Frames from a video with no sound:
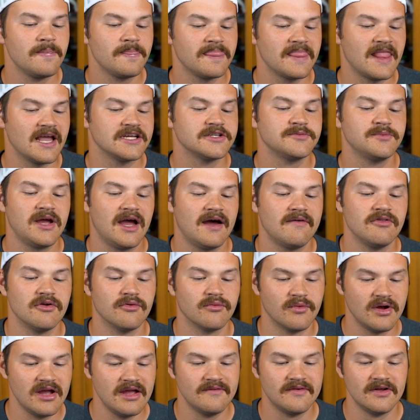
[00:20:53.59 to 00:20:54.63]
Next, we have the
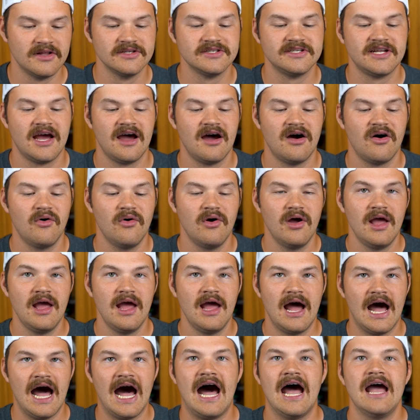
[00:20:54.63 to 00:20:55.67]
Ravens. Now,
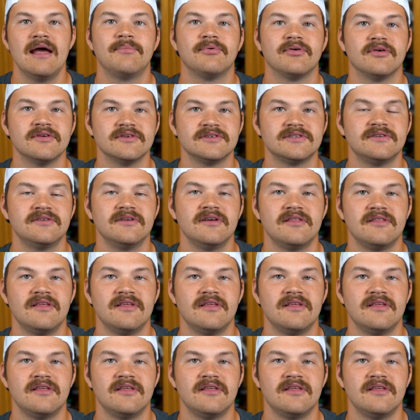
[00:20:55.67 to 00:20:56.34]
I personally